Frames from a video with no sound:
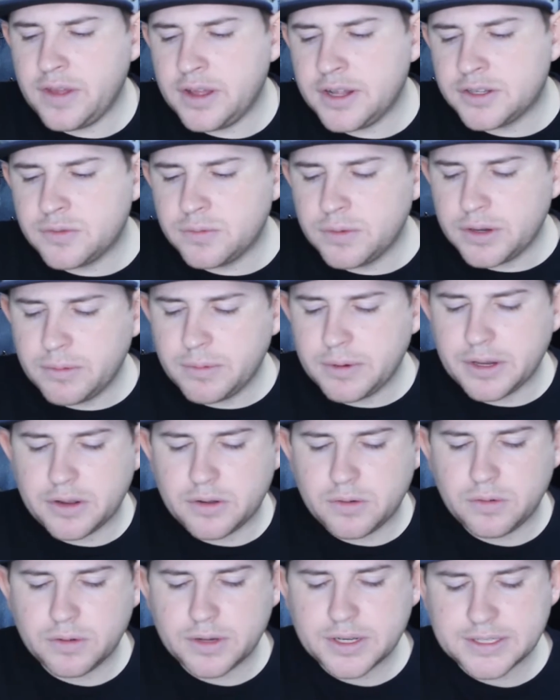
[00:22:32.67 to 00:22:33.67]
it's really, really
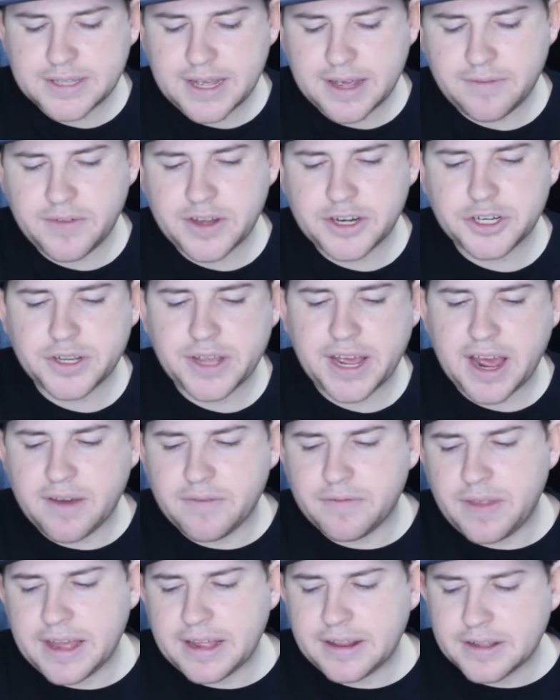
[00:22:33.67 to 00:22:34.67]
cool because they eventually
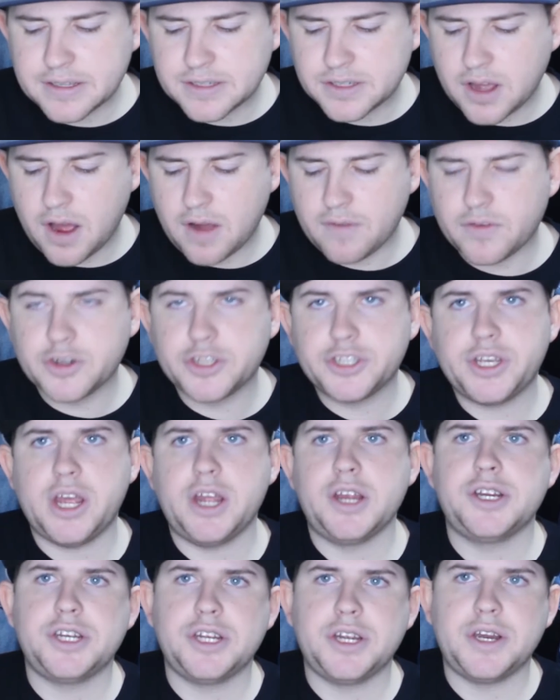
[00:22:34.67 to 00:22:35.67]
have like this
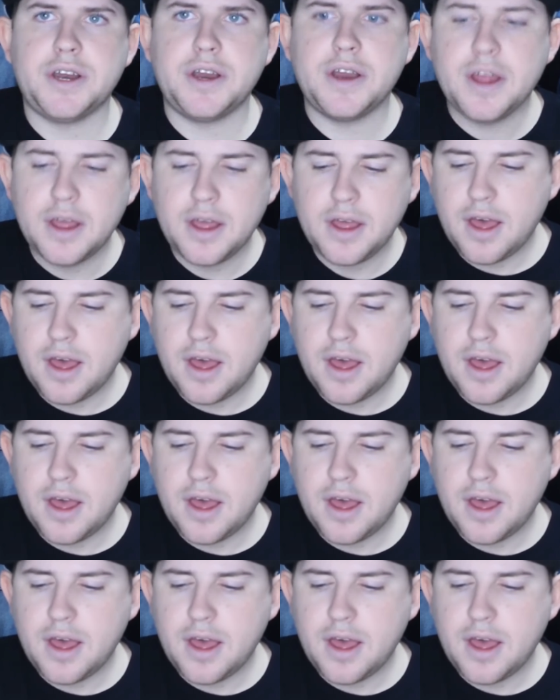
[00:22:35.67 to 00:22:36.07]
conversation